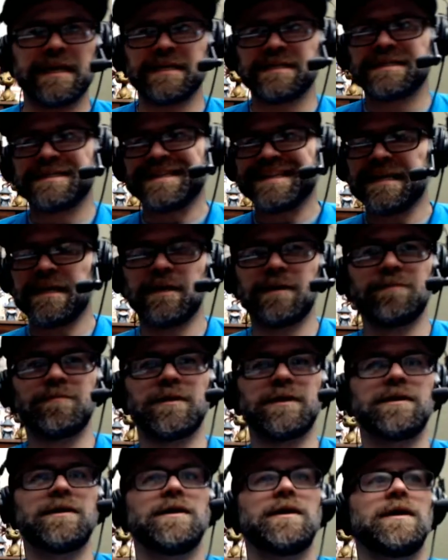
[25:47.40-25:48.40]
theme.
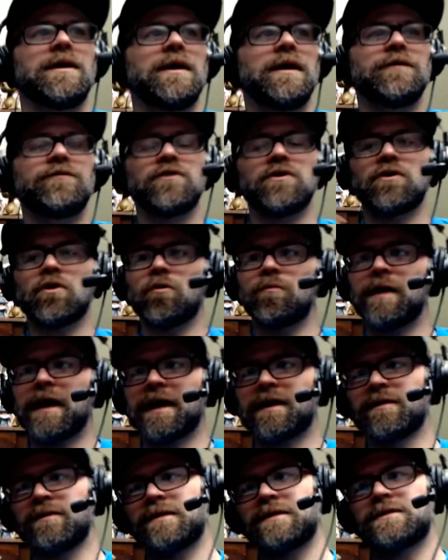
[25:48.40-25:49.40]
And if you go back
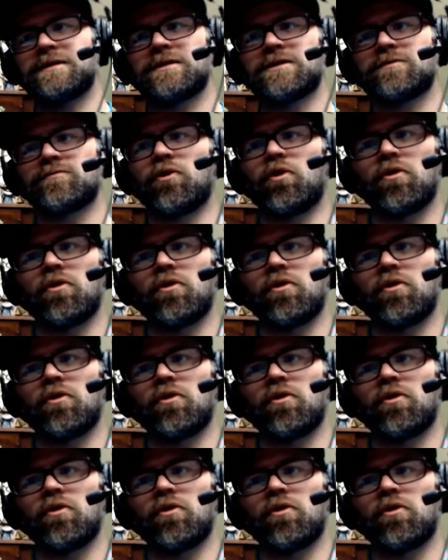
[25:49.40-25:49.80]
and listen to some older